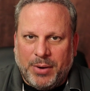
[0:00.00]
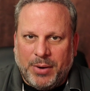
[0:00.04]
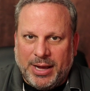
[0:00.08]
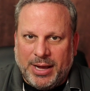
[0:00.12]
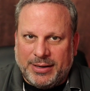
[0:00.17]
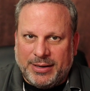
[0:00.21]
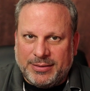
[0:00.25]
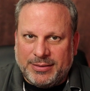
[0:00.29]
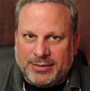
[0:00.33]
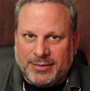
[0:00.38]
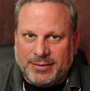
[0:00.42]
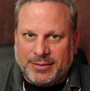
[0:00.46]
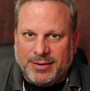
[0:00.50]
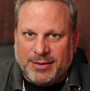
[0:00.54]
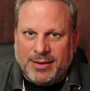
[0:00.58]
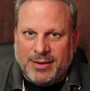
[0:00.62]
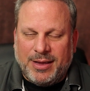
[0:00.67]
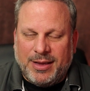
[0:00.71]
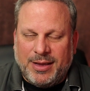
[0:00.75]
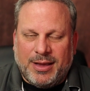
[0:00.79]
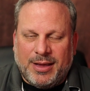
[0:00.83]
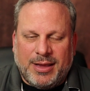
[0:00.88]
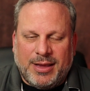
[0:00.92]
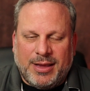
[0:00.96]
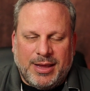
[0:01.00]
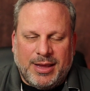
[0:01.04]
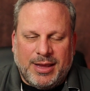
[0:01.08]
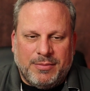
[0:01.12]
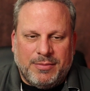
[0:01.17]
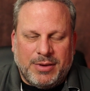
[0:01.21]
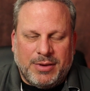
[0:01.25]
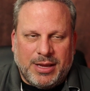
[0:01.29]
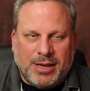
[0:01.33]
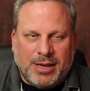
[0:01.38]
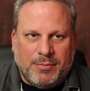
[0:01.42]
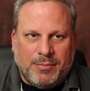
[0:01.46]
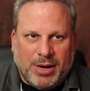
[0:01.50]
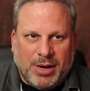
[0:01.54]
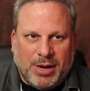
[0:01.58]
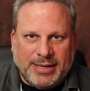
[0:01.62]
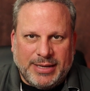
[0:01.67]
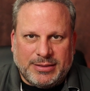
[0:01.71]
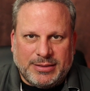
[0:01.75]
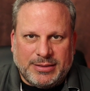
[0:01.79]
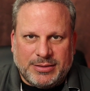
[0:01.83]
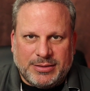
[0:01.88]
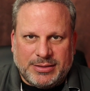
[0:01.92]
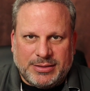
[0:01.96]
but in
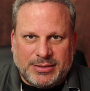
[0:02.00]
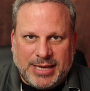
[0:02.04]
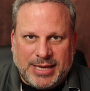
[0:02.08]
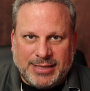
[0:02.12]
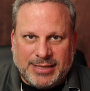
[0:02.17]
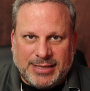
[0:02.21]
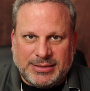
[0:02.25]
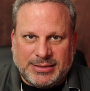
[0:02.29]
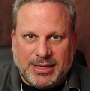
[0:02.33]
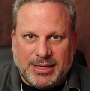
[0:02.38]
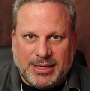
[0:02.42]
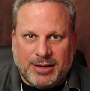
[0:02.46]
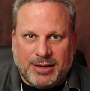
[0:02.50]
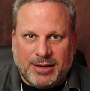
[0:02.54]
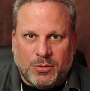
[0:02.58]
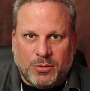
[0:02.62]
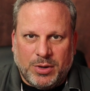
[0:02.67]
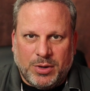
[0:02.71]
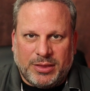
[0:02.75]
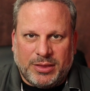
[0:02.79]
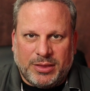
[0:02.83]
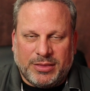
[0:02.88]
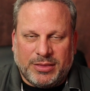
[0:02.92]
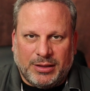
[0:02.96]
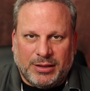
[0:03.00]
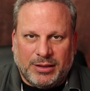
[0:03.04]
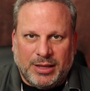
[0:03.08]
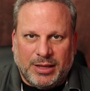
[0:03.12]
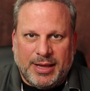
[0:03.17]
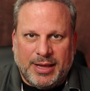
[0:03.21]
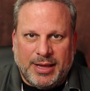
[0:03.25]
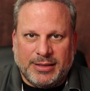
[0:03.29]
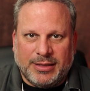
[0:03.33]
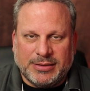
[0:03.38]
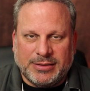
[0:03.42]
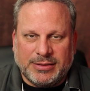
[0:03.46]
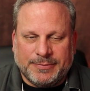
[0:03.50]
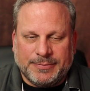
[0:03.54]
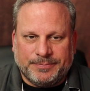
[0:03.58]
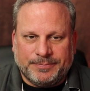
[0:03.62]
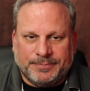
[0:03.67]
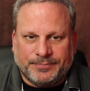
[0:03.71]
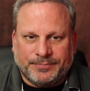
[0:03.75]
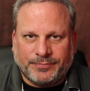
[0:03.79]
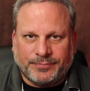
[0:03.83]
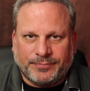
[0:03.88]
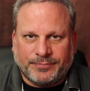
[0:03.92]
my testing with the lens,